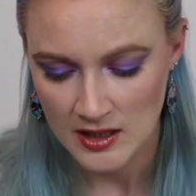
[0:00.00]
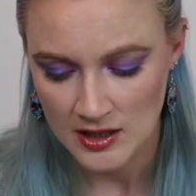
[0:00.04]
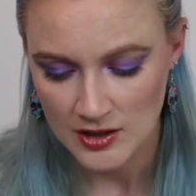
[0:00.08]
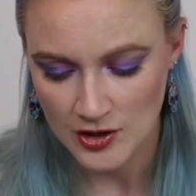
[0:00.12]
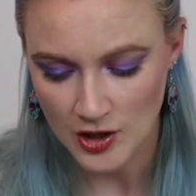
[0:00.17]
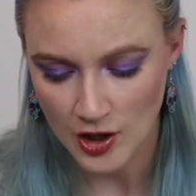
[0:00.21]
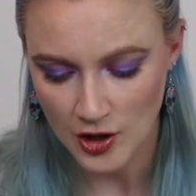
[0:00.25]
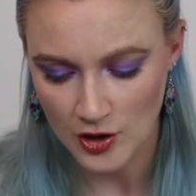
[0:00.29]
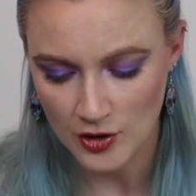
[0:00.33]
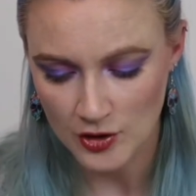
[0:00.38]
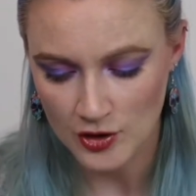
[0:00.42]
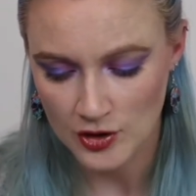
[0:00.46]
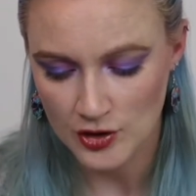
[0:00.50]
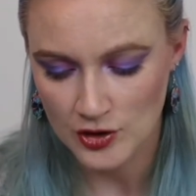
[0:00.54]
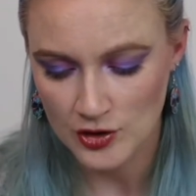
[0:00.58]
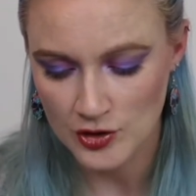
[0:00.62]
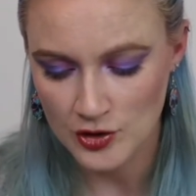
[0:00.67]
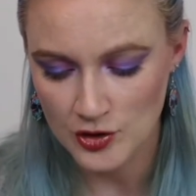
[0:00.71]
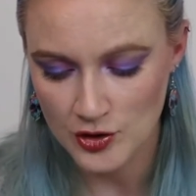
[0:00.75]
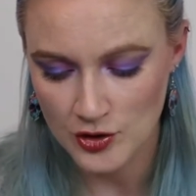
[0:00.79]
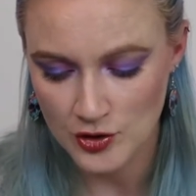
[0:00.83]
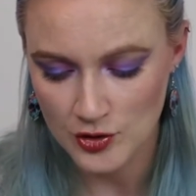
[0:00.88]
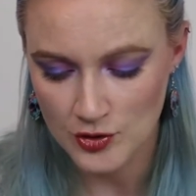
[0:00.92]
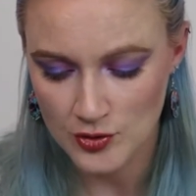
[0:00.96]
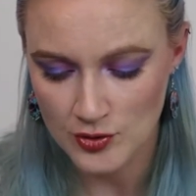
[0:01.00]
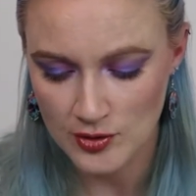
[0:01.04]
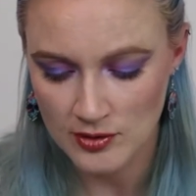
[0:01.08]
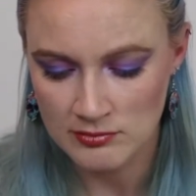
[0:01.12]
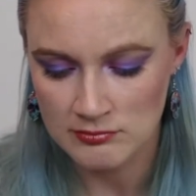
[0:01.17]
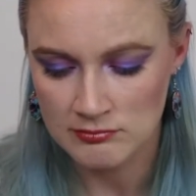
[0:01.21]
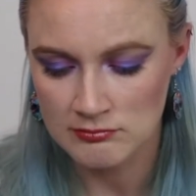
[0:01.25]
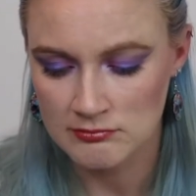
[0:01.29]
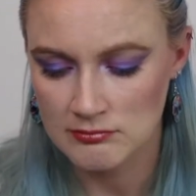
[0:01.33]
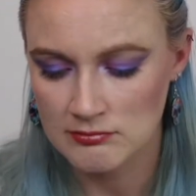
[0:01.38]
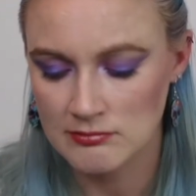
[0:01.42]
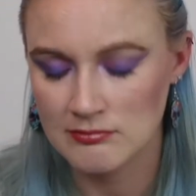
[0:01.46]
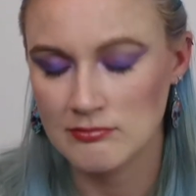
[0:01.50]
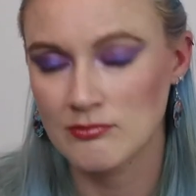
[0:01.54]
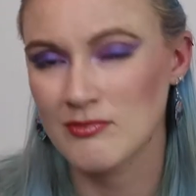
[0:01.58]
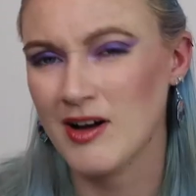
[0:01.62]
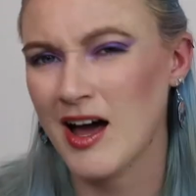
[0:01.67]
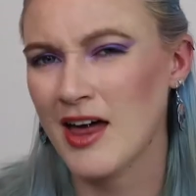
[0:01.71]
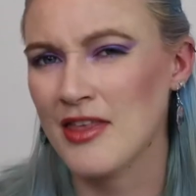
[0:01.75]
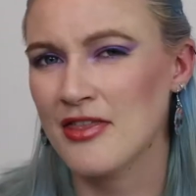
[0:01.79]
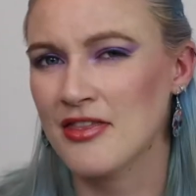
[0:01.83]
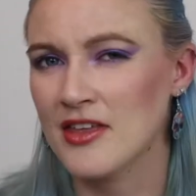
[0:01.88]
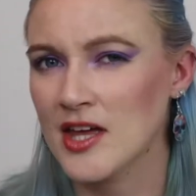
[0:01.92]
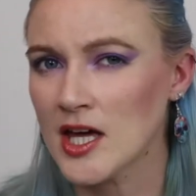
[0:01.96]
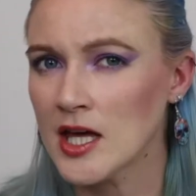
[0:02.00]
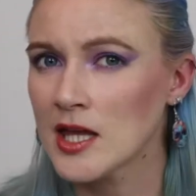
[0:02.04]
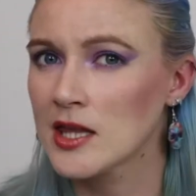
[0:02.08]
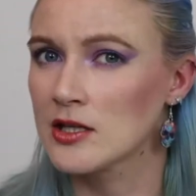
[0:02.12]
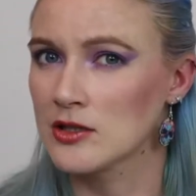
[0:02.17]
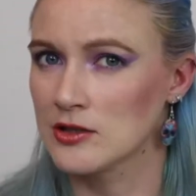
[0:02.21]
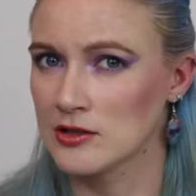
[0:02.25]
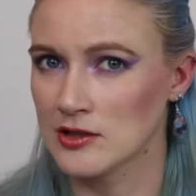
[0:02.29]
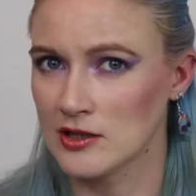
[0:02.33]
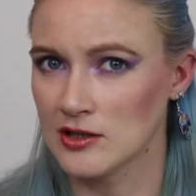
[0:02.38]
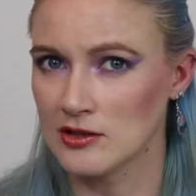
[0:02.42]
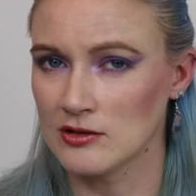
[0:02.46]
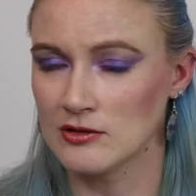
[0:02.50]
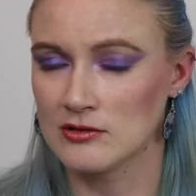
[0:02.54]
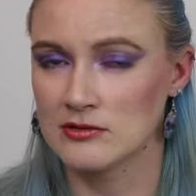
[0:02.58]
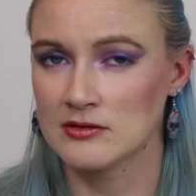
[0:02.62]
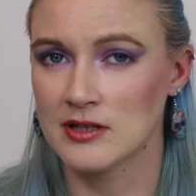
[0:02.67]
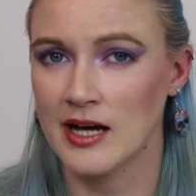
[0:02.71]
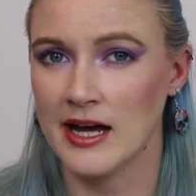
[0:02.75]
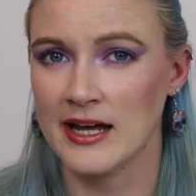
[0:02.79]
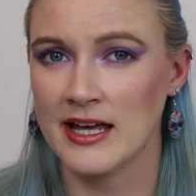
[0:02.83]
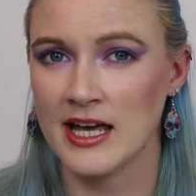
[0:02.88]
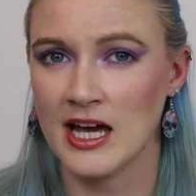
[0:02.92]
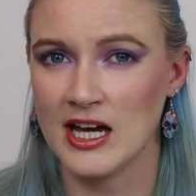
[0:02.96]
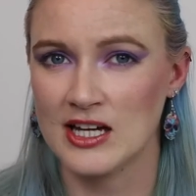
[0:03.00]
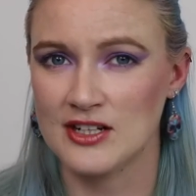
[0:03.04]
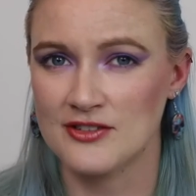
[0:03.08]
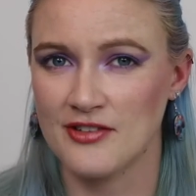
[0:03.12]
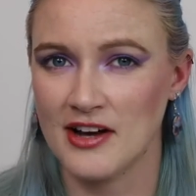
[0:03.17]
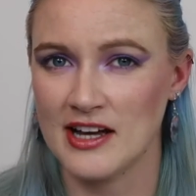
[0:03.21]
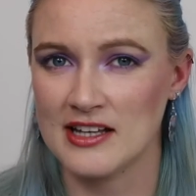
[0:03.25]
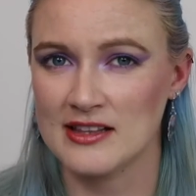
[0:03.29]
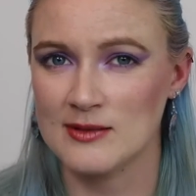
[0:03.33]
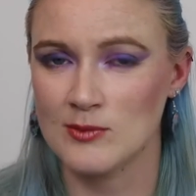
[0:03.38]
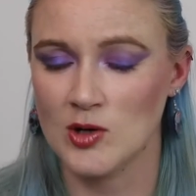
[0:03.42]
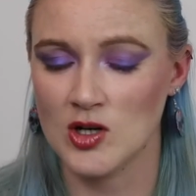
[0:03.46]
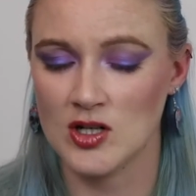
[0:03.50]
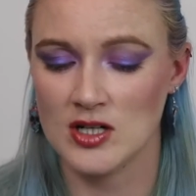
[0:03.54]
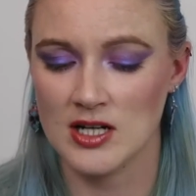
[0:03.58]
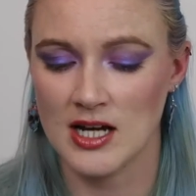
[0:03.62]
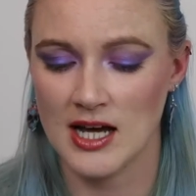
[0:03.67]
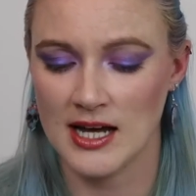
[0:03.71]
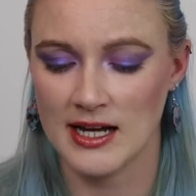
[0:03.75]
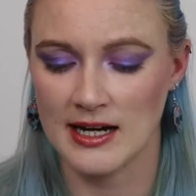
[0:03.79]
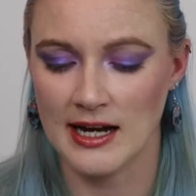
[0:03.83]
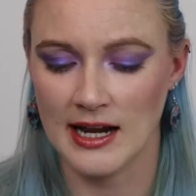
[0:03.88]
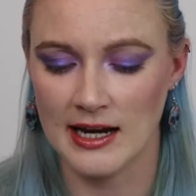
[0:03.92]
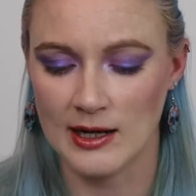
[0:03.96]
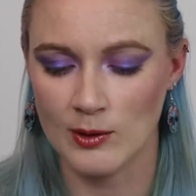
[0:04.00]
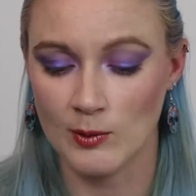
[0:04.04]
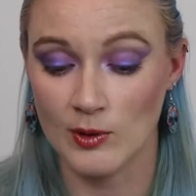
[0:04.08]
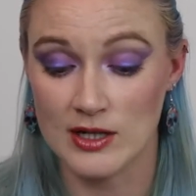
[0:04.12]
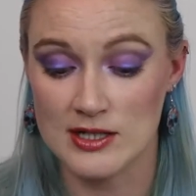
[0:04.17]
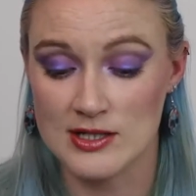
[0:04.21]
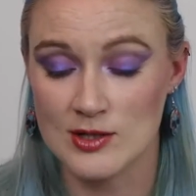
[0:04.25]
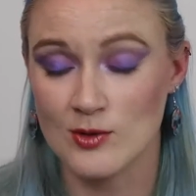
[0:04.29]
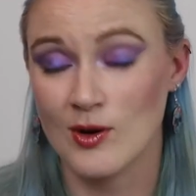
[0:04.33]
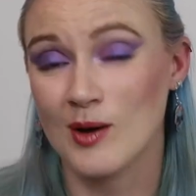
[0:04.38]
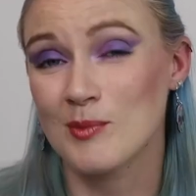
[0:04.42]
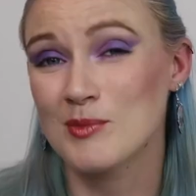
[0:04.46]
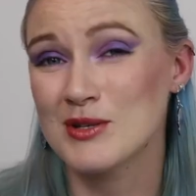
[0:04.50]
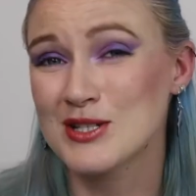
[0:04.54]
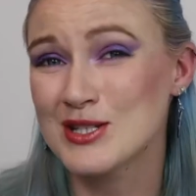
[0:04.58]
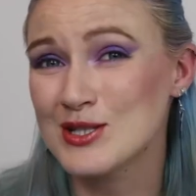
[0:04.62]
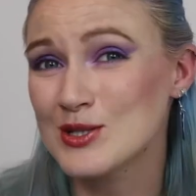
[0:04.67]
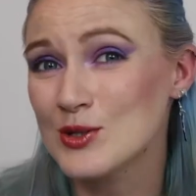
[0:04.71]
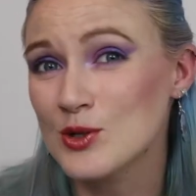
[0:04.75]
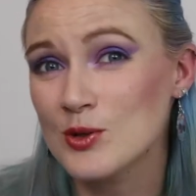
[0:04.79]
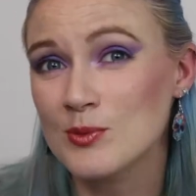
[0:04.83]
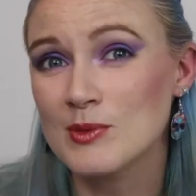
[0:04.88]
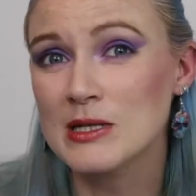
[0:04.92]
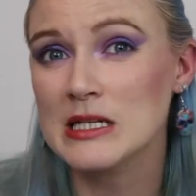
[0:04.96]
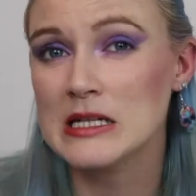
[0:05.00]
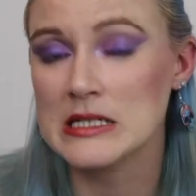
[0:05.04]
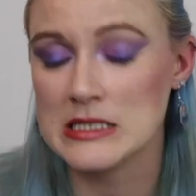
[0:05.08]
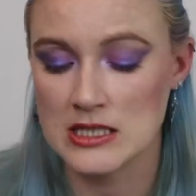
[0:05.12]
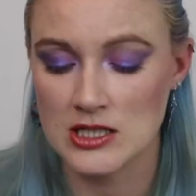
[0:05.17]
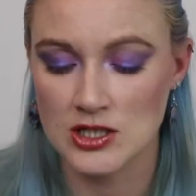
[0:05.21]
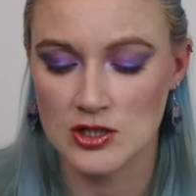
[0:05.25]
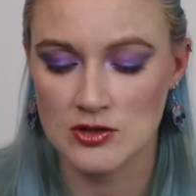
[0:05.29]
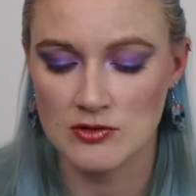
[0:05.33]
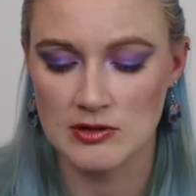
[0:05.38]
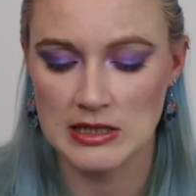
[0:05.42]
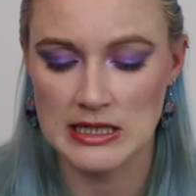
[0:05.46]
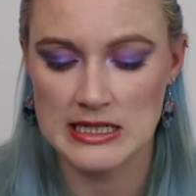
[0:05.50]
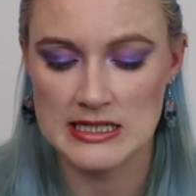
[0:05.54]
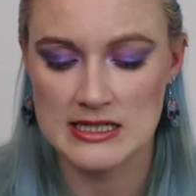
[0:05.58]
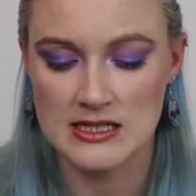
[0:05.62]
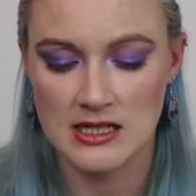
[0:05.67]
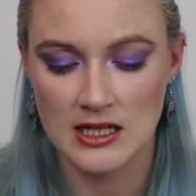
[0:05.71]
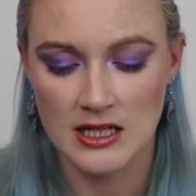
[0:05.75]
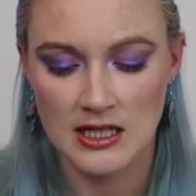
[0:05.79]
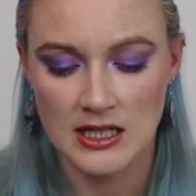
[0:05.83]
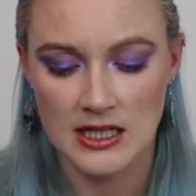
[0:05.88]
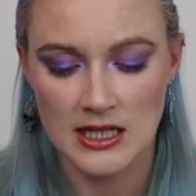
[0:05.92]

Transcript: Now, new, I think they're new. I can't find them online anywhere, so I'm assuming it's the new release.